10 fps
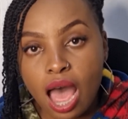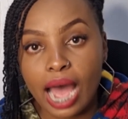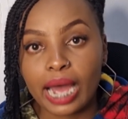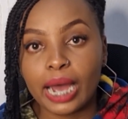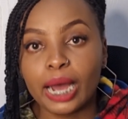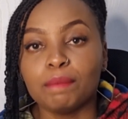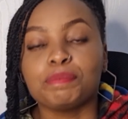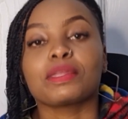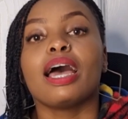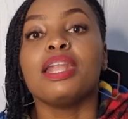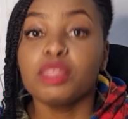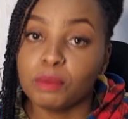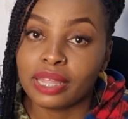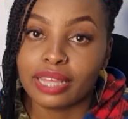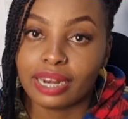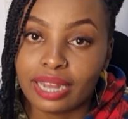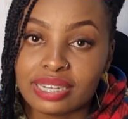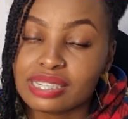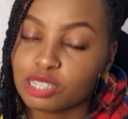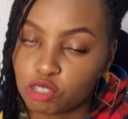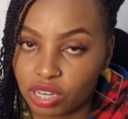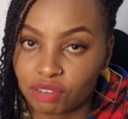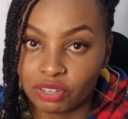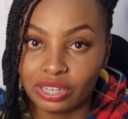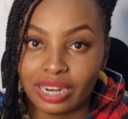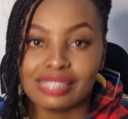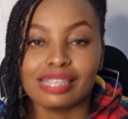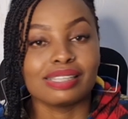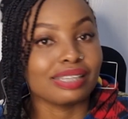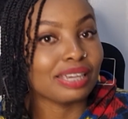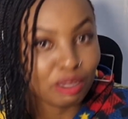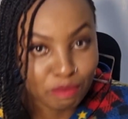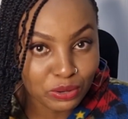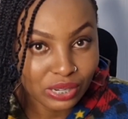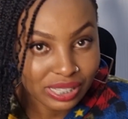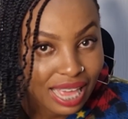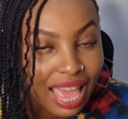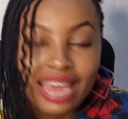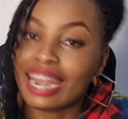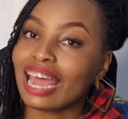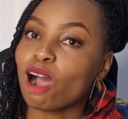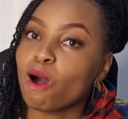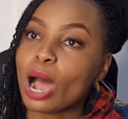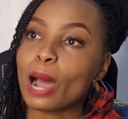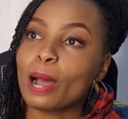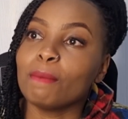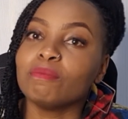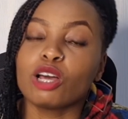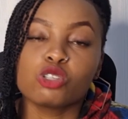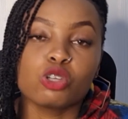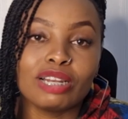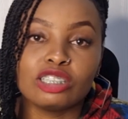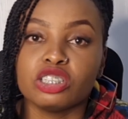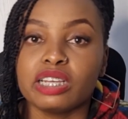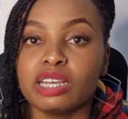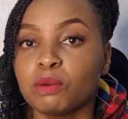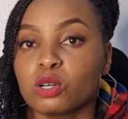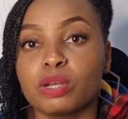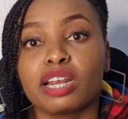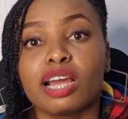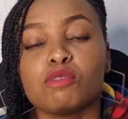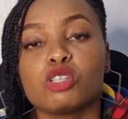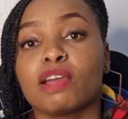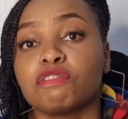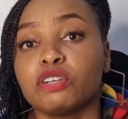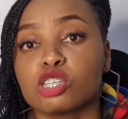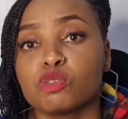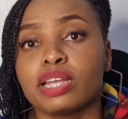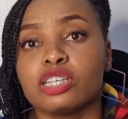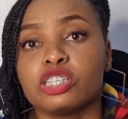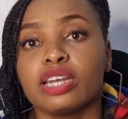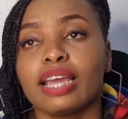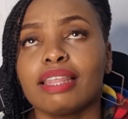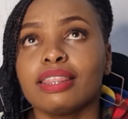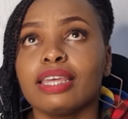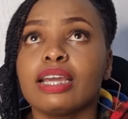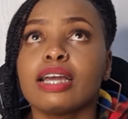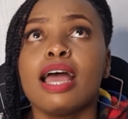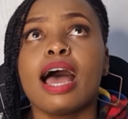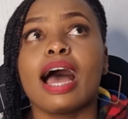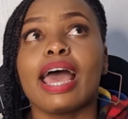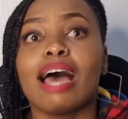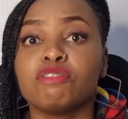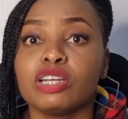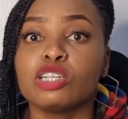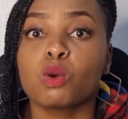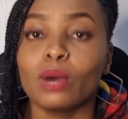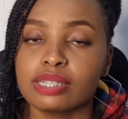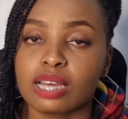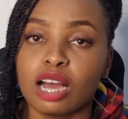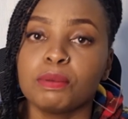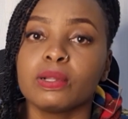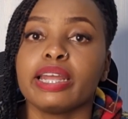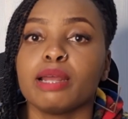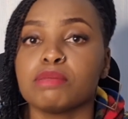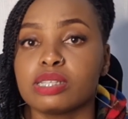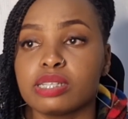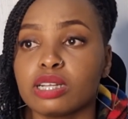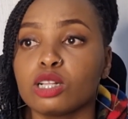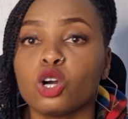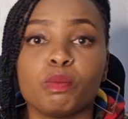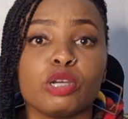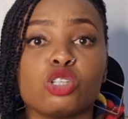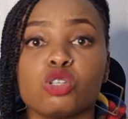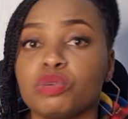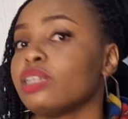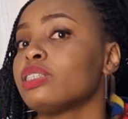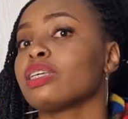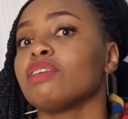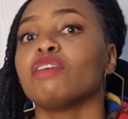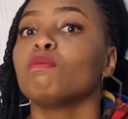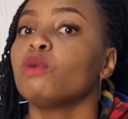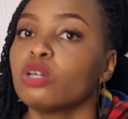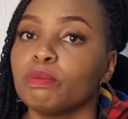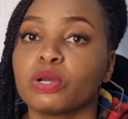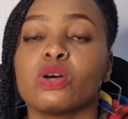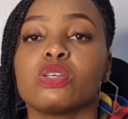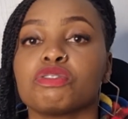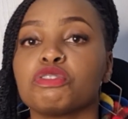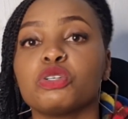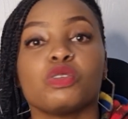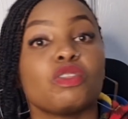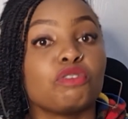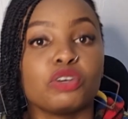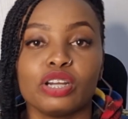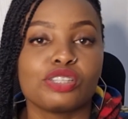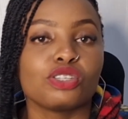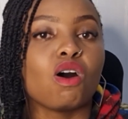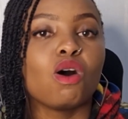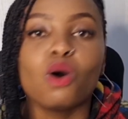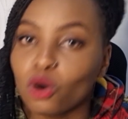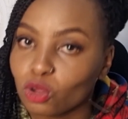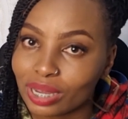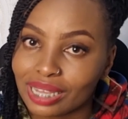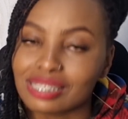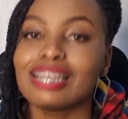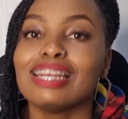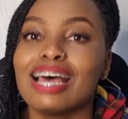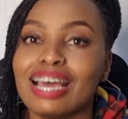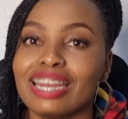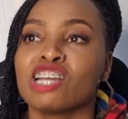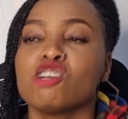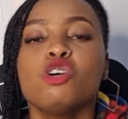Another way that I learned to trade Forex is ebooks. Now, I also mentioned ebooks when it comes to my Forex trading journey. I think I have read quite a couple, and I'm still hoping to read even more, because of course with Forex you're always learning.